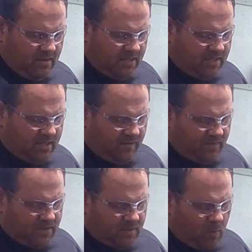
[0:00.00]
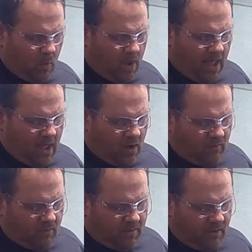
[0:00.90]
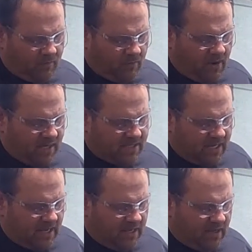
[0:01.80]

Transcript: this stuff is way overbuilt for racing,